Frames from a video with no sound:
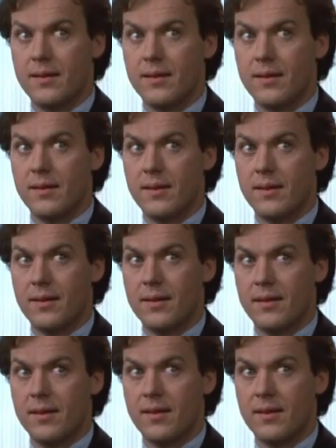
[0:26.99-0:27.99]

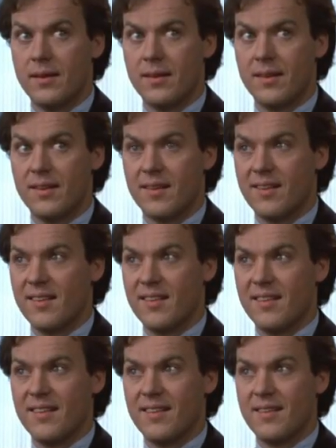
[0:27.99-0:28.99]

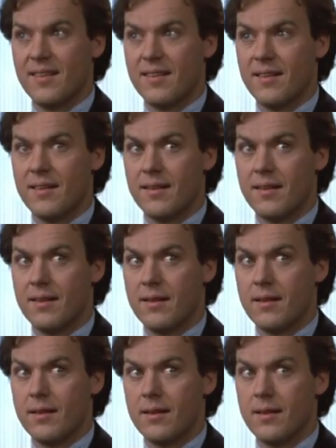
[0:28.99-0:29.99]

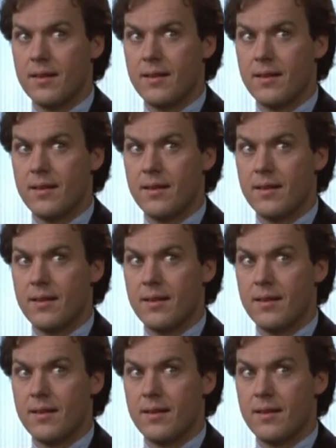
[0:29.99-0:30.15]
(silence)